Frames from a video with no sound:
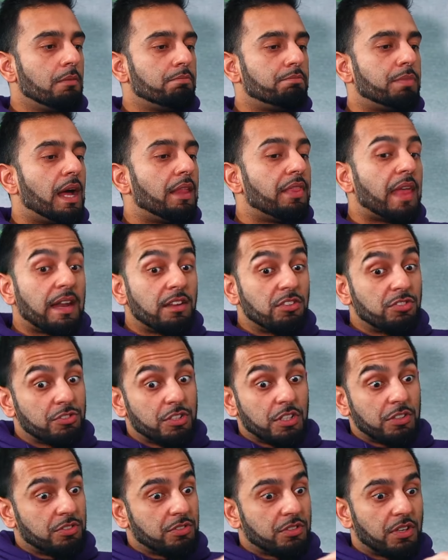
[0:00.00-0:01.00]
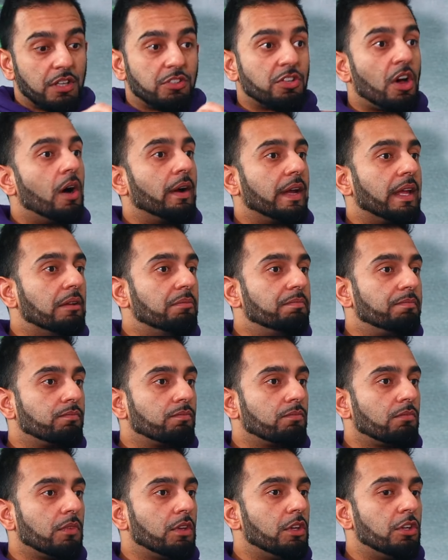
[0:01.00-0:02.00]
But that is just a target.
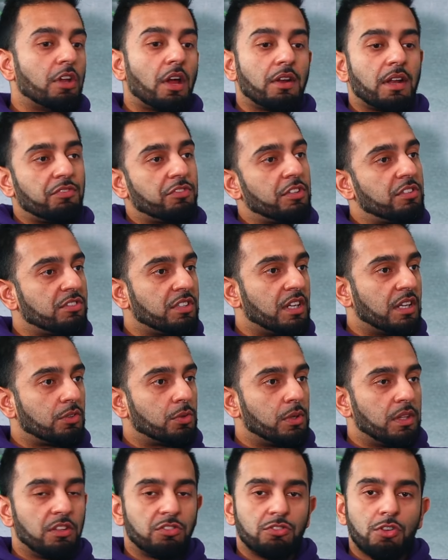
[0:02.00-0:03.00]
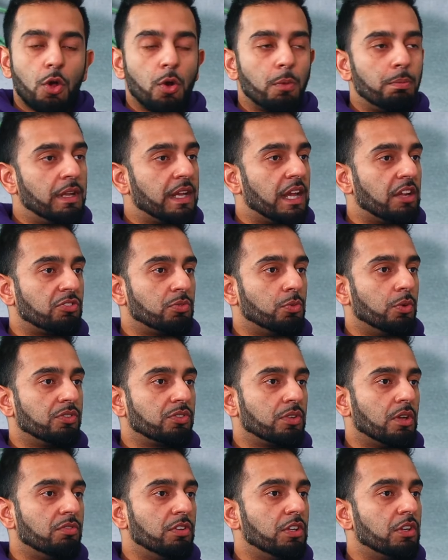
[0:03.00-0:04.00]
You don't have to stick to it. There's no obligation
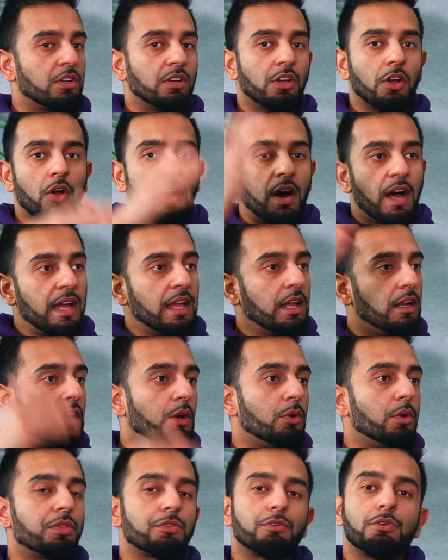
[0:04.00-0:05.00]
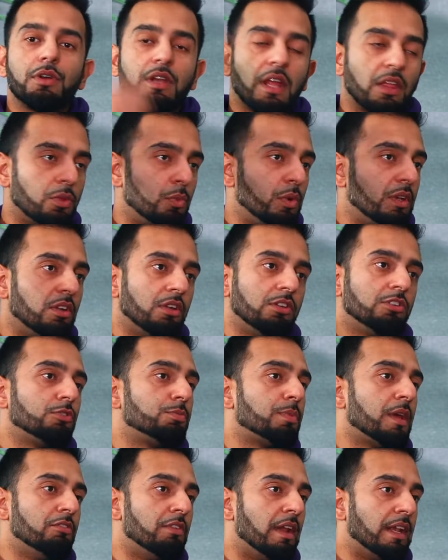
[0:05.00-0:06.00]
whatsoever. You can go higher, lower, throw it out the window and
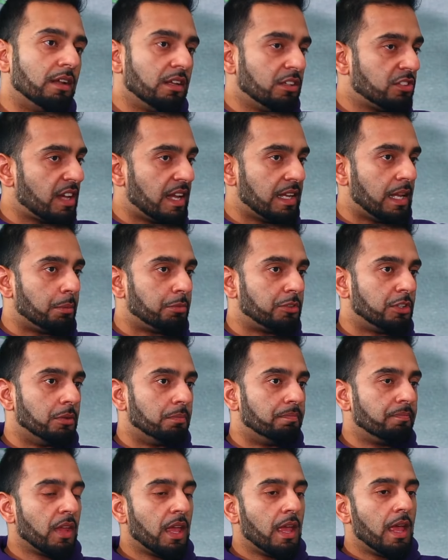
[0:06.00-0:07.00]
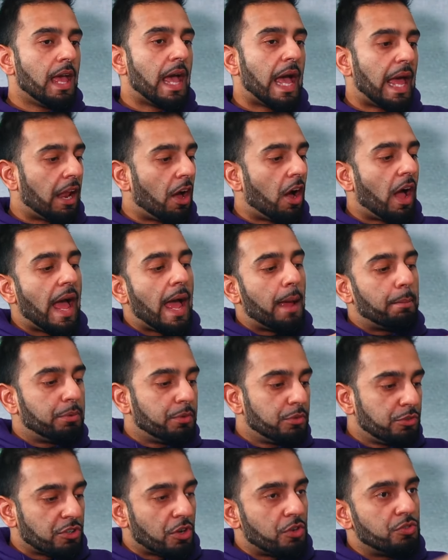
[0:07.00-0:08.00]
just pay rent. Entirely up to you. Mm-hmm. And our app
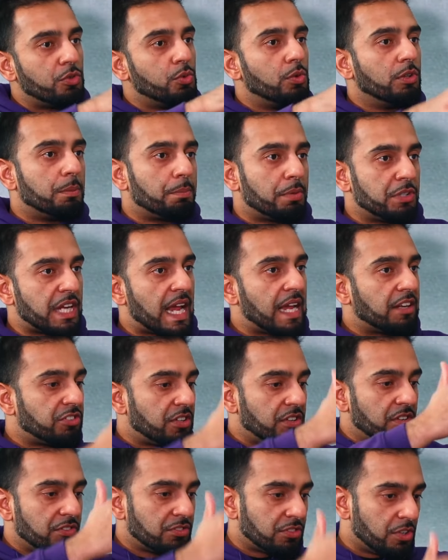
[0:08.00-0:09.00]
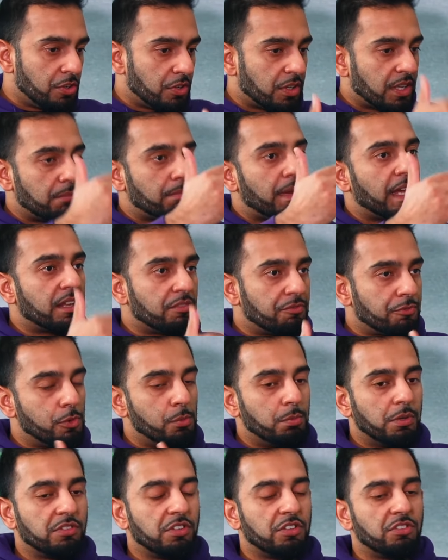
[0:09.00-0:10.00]
shows you all the projections so you can right. make
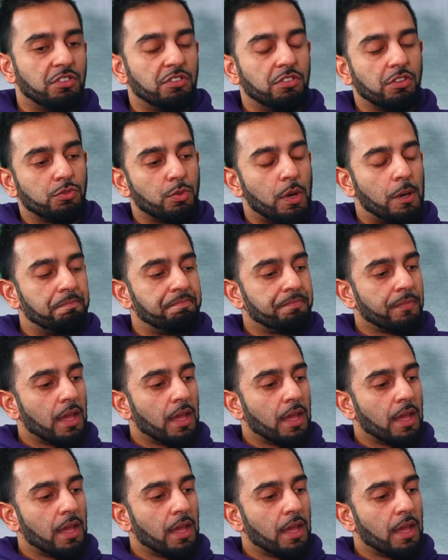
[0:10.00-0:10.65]
informed decisions as well.